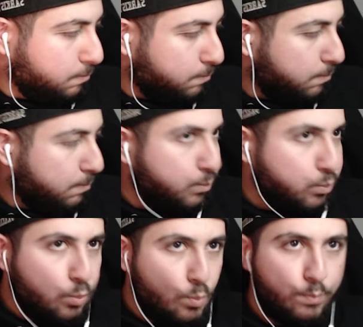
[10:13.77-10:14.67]
That was
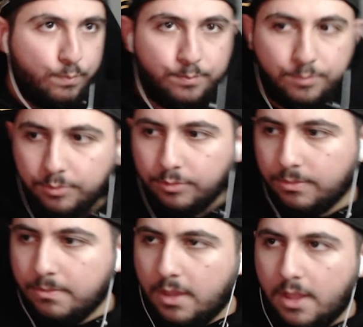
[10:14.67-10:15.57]
just some tough
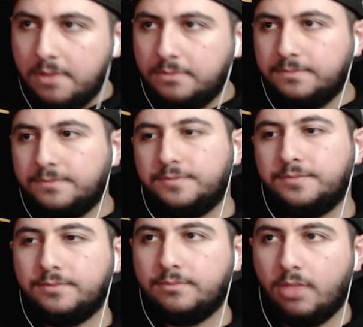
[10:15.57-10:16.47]
rhetoric to let people
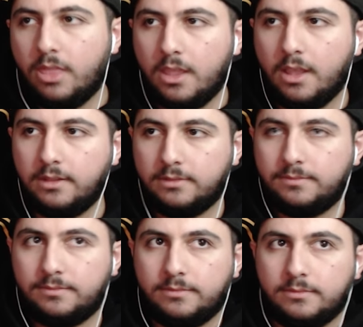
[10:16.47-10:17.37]
know that we mean
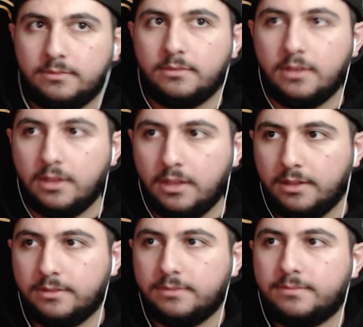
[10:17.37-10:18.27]
business.
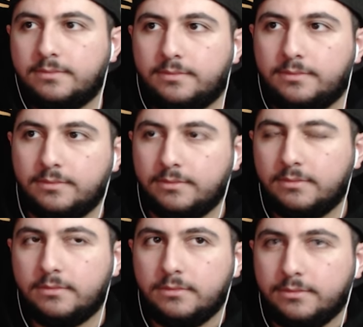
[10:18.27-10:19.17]
Believe me,
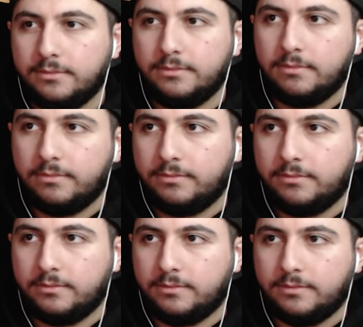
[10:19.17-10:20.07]
conflict is the last
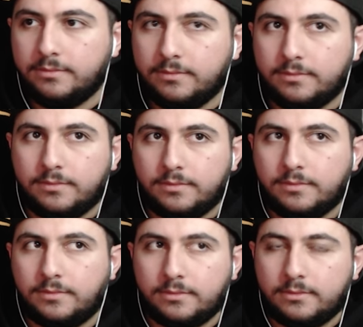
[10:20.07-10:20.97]
thing I want.